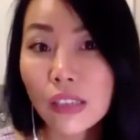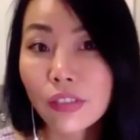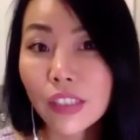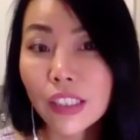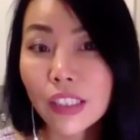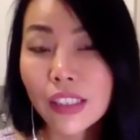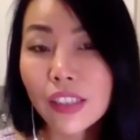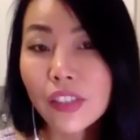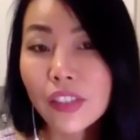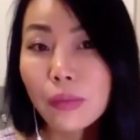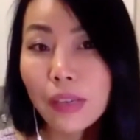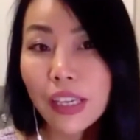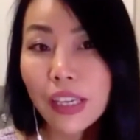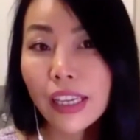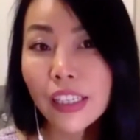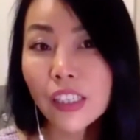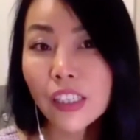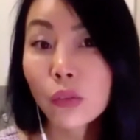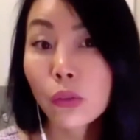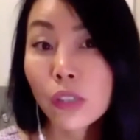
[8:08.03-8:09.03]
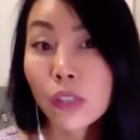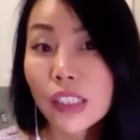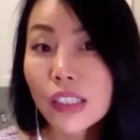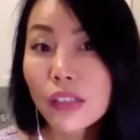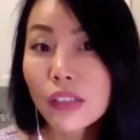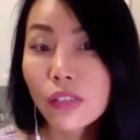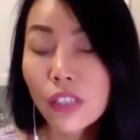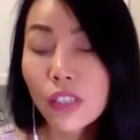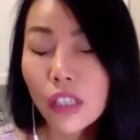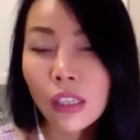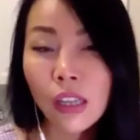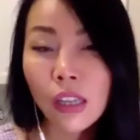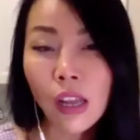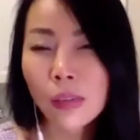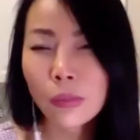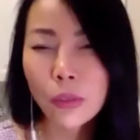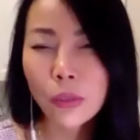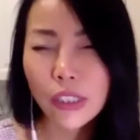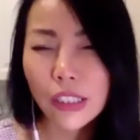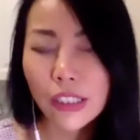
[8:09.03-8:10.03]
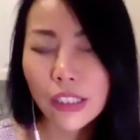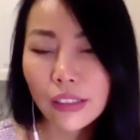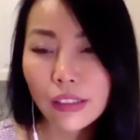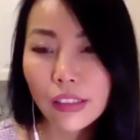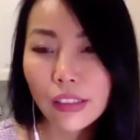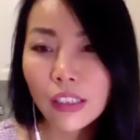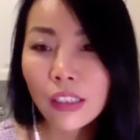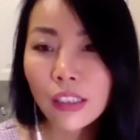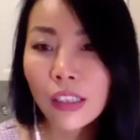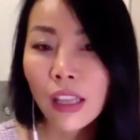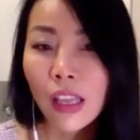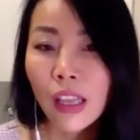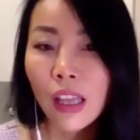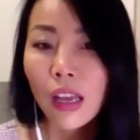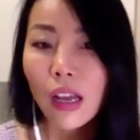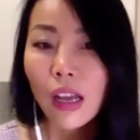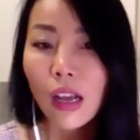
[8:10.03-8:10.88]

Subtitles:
if it doesn't make any noise or for alarm or anything.